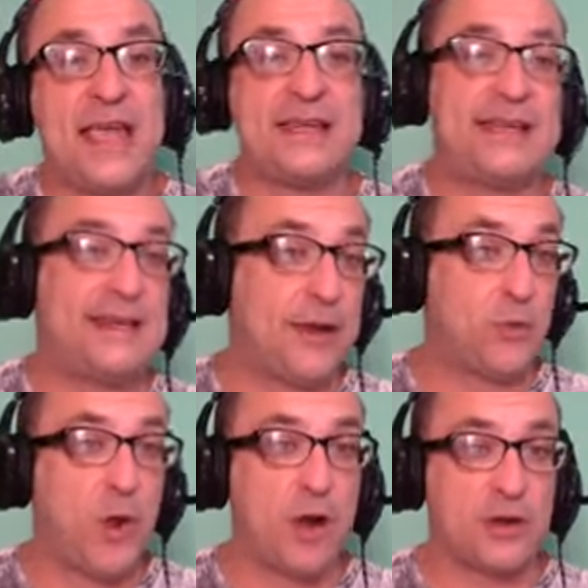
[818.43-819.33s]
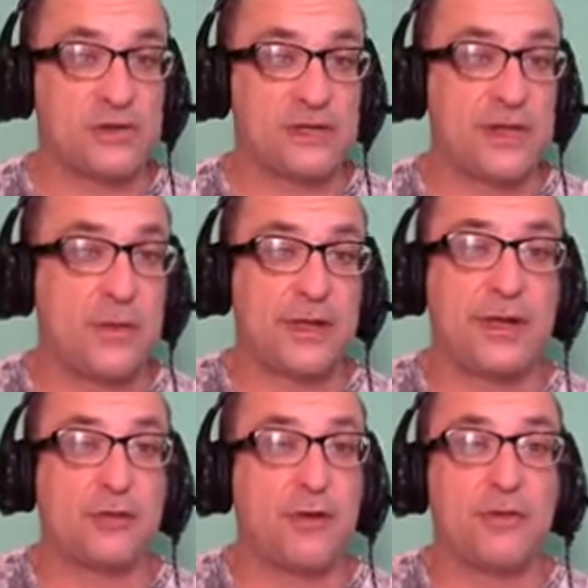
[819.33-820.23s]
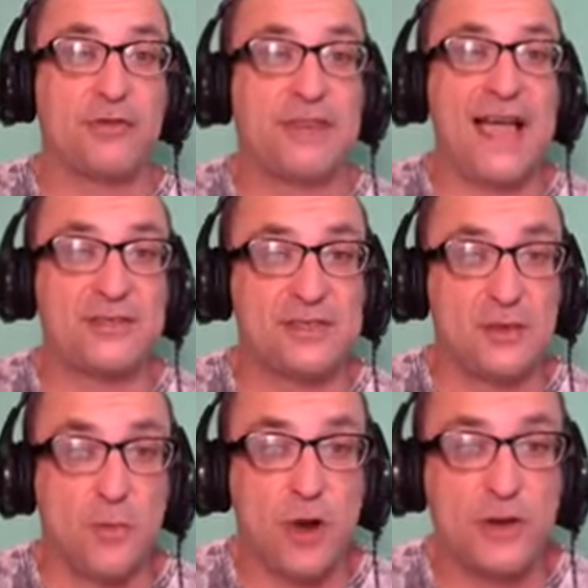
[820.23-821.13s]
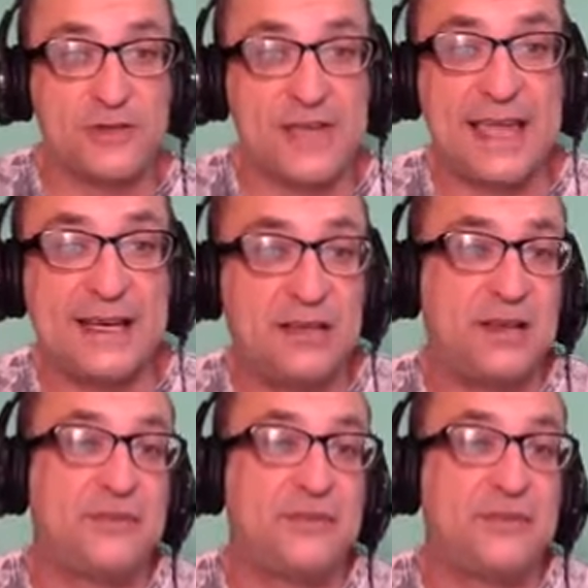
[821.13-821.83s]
and they needed workers, and they were going to throw thousands of workers at it.